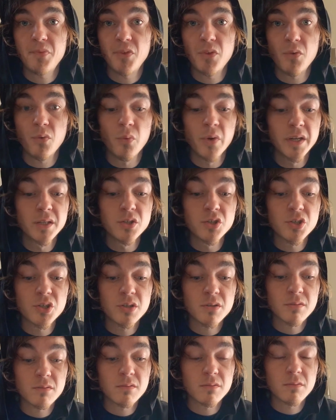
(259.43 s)

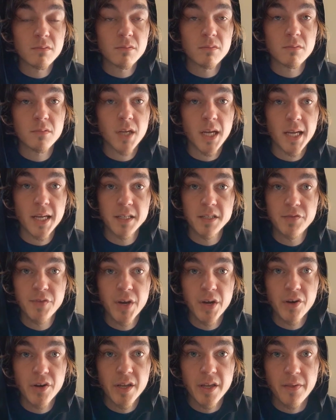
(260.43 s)
which is
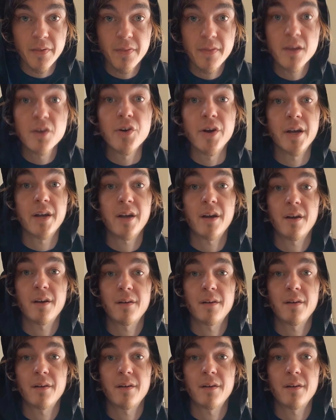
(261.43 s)
very etheric.